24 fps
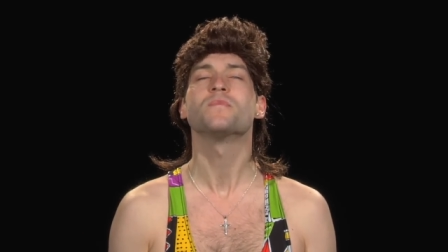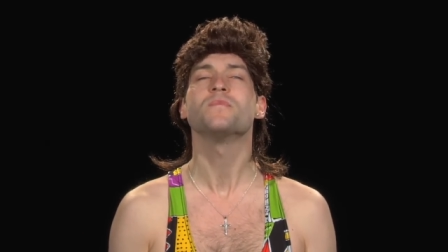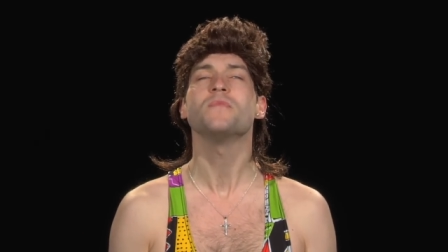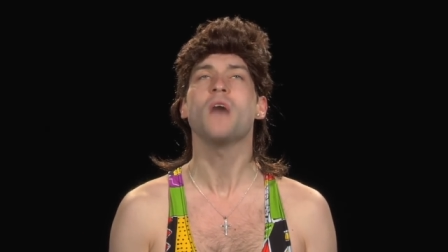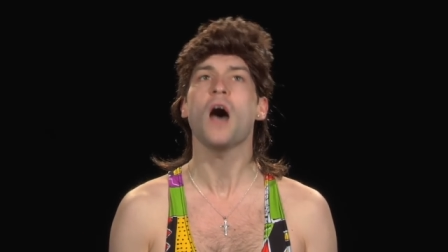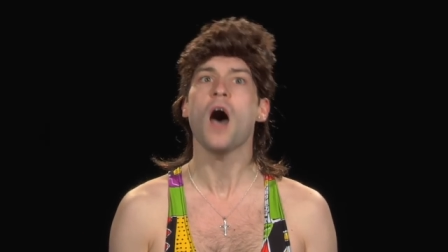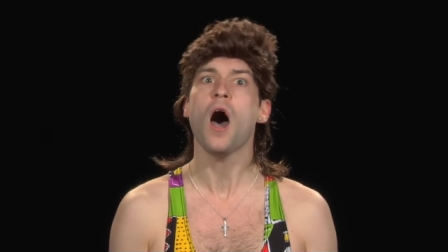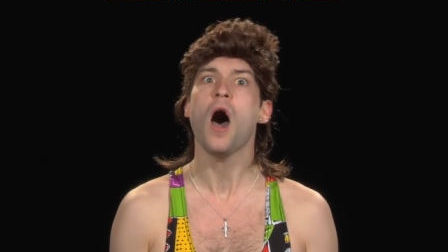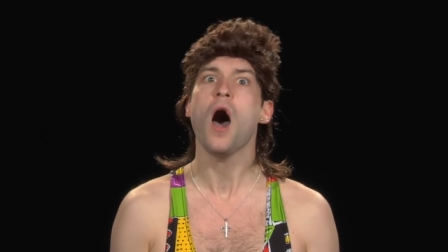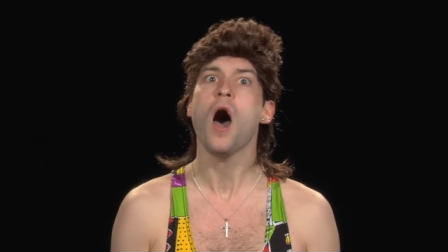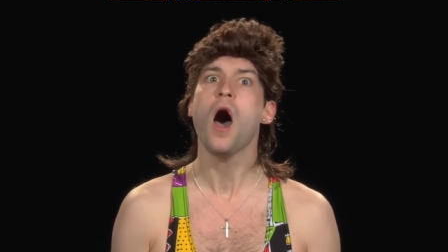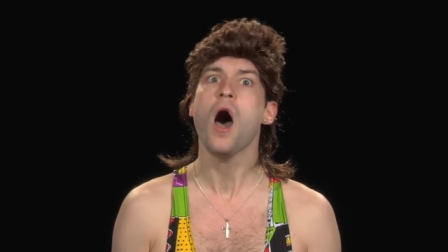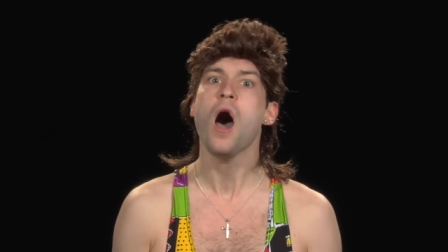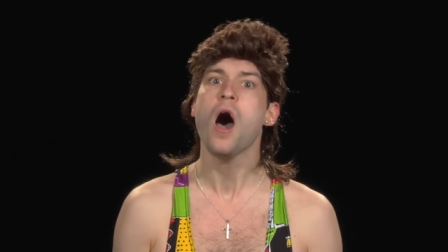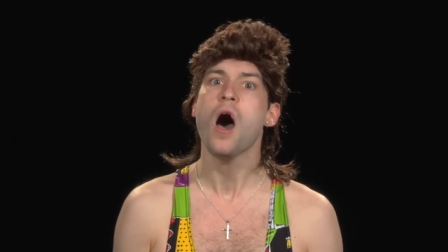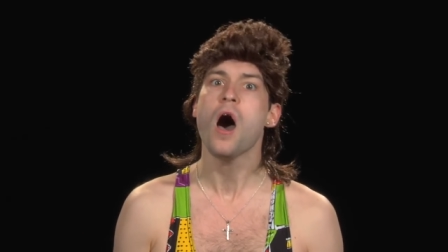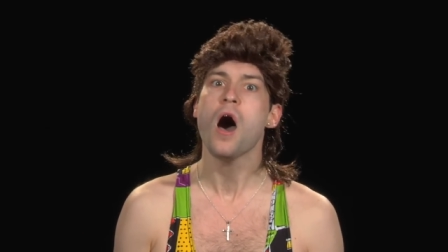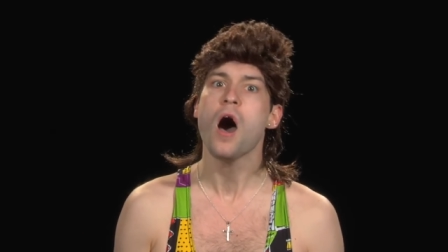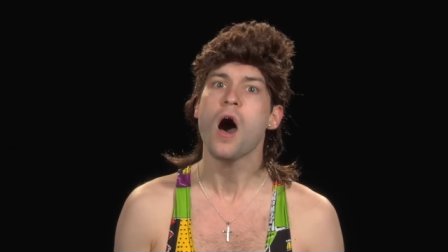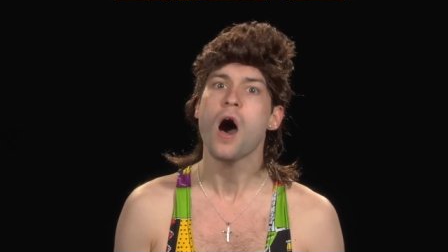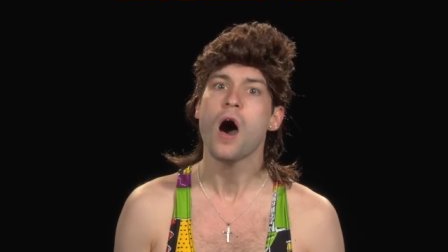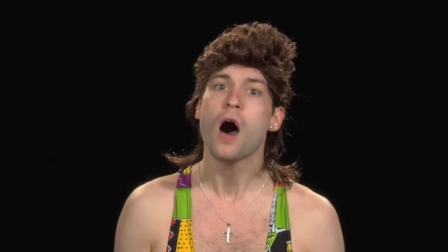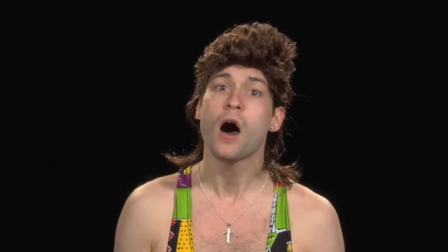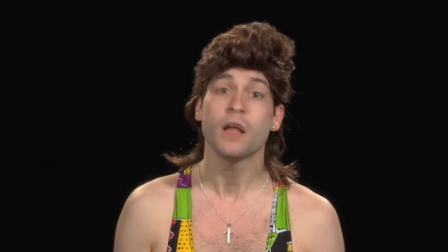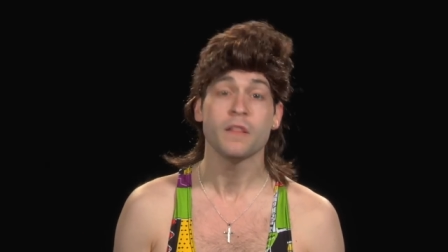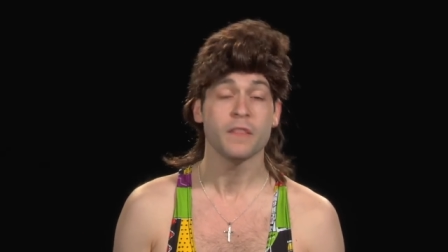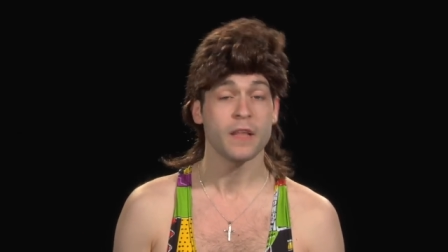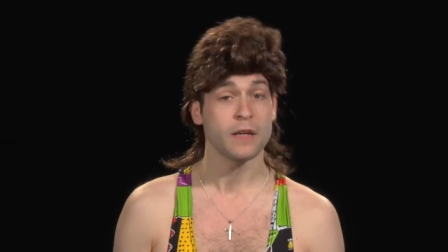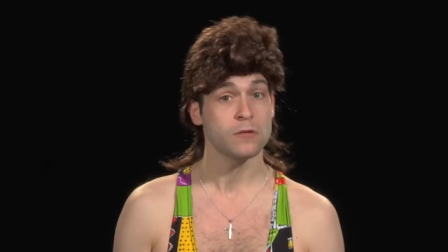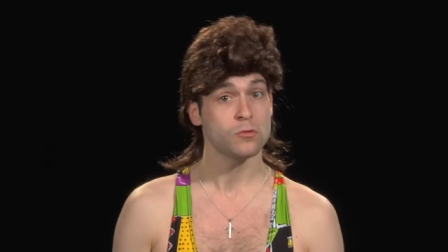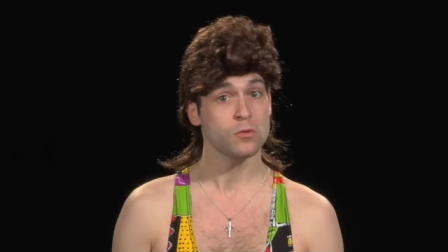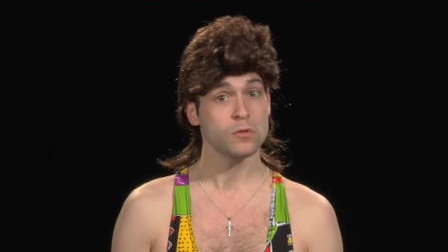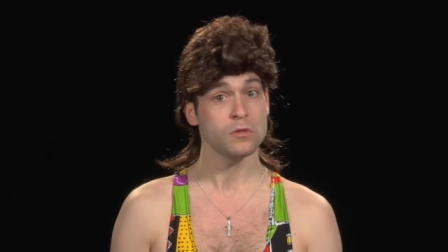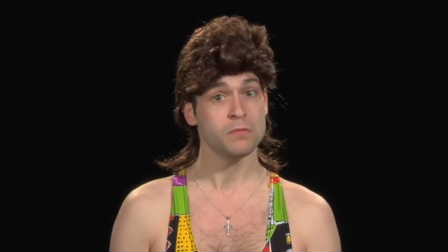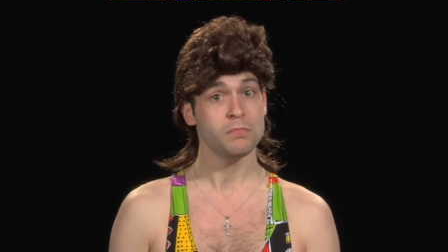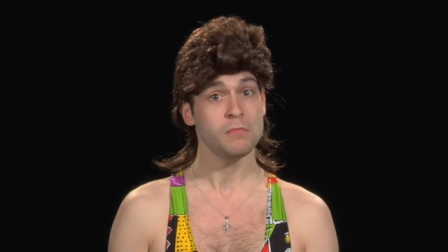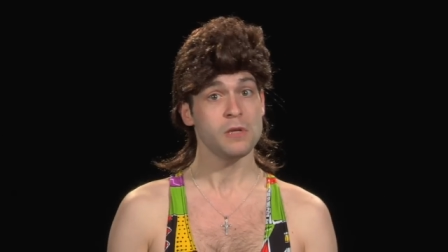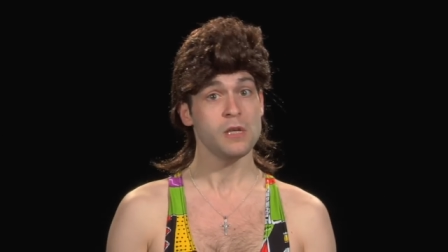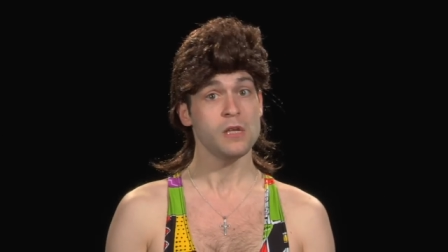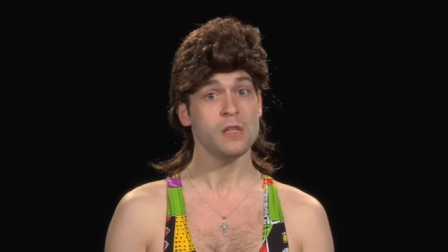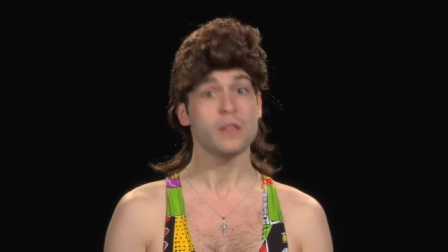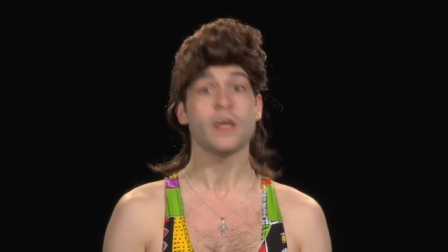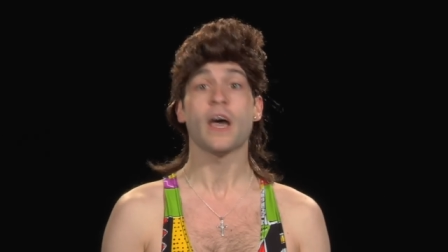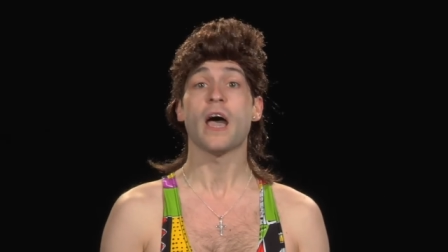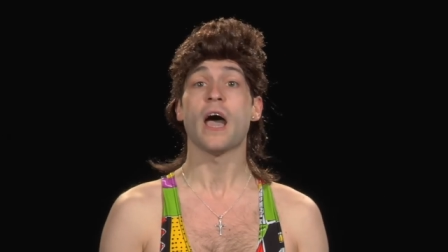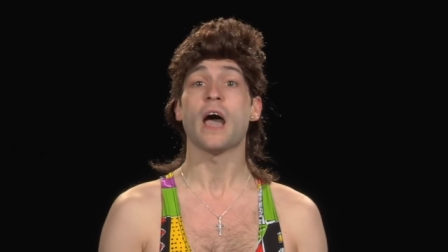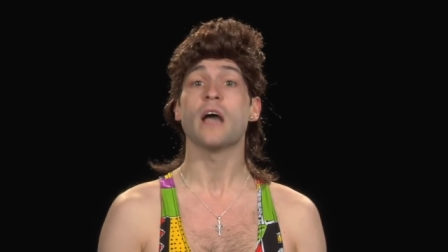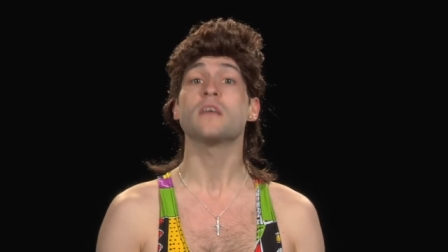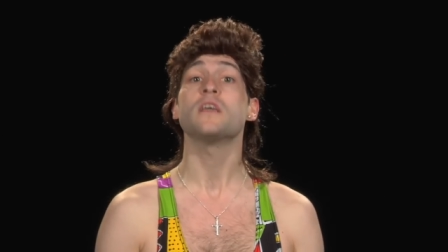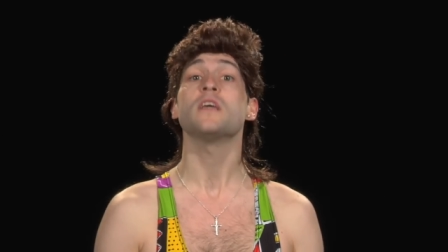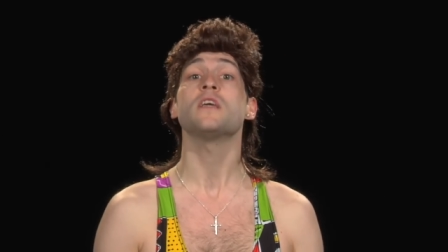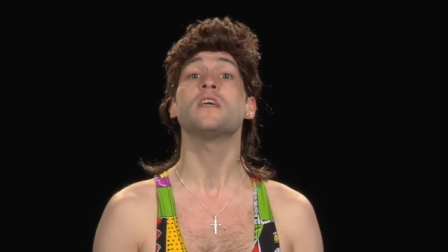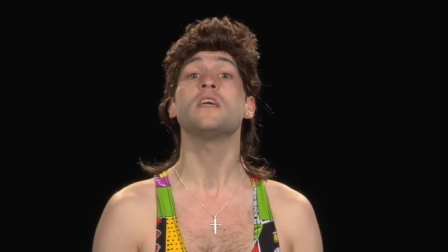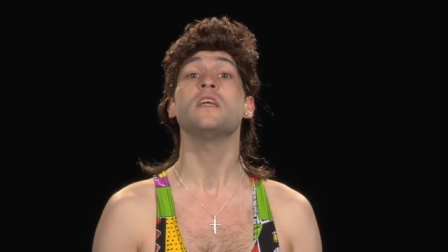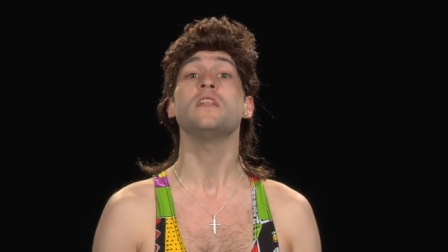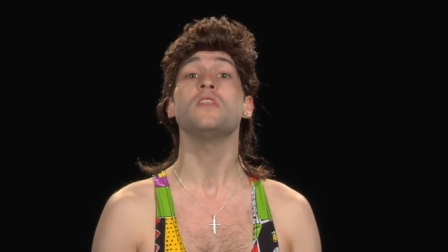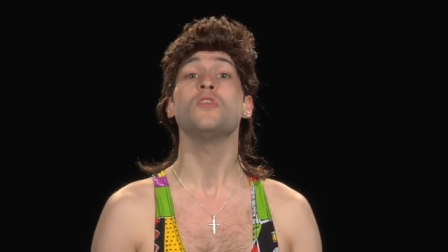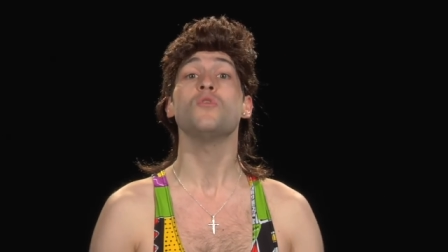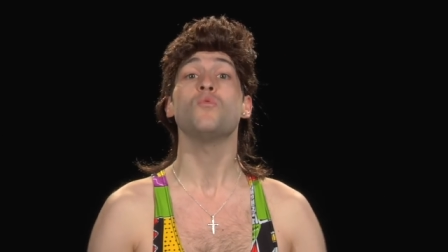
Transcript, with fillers: Ah, and that was me there kicking